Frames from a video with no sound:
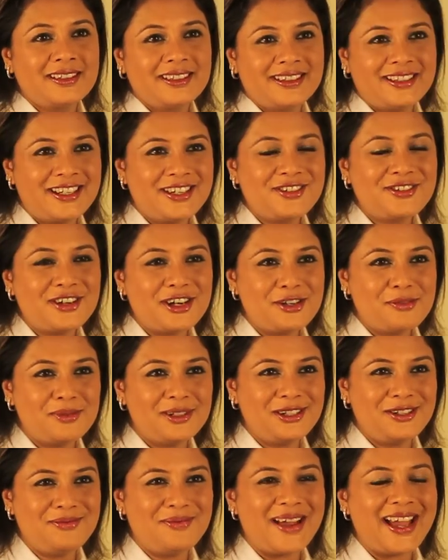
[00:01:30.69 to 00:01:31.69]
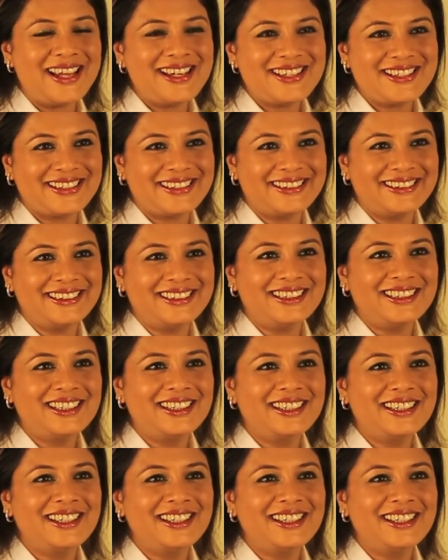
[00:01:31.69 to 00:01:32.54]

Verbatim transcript: the incredibly magical